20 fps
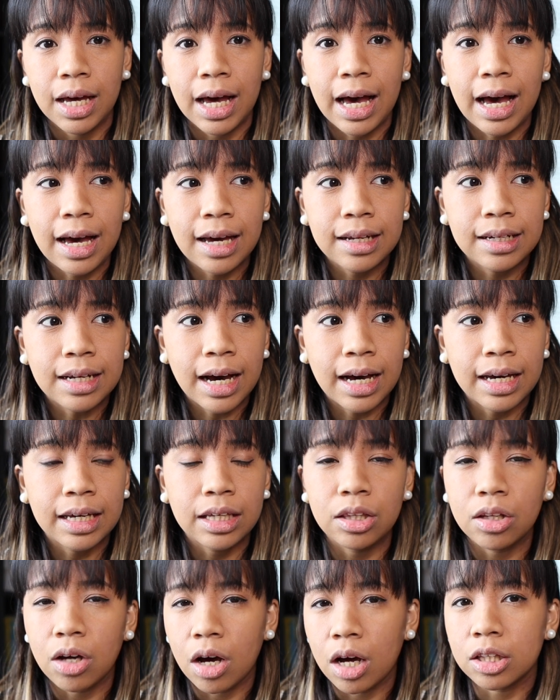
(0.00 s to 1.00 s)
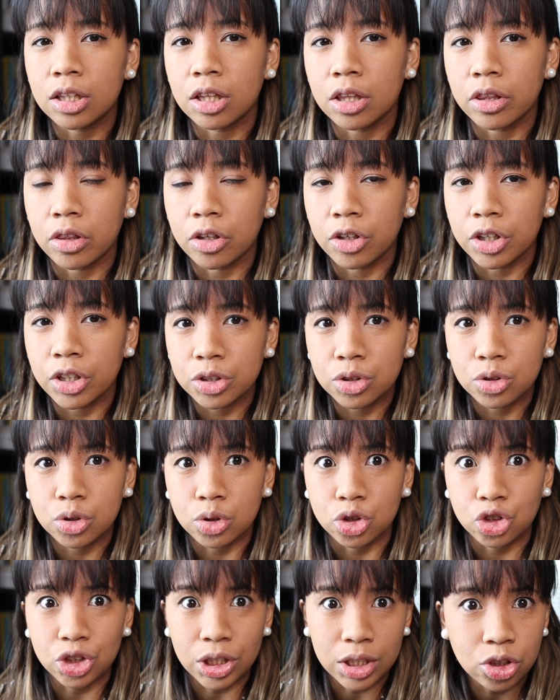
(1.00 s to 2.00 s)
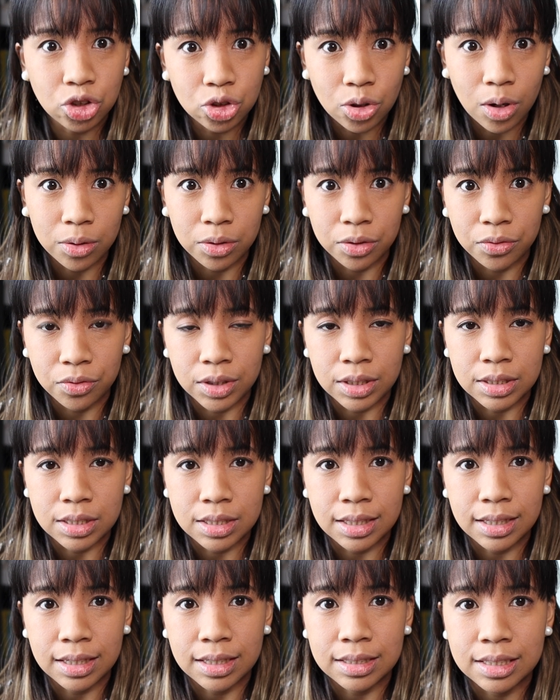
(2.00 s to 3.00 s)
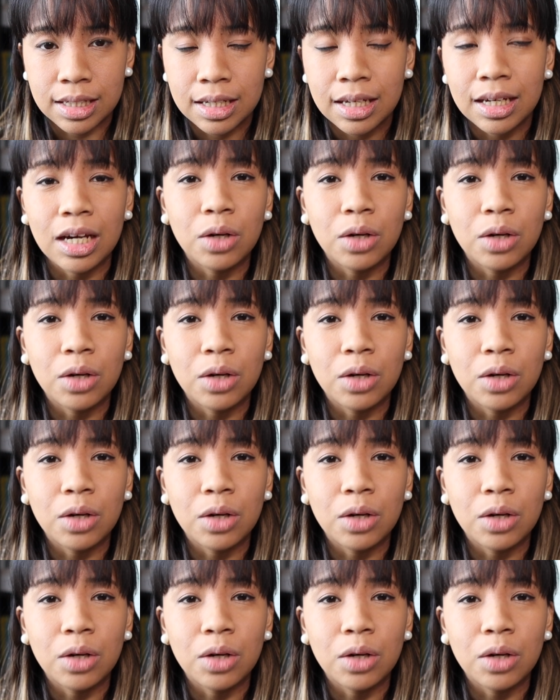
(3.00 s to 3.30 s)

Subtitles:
Had I not learned to change all of these things,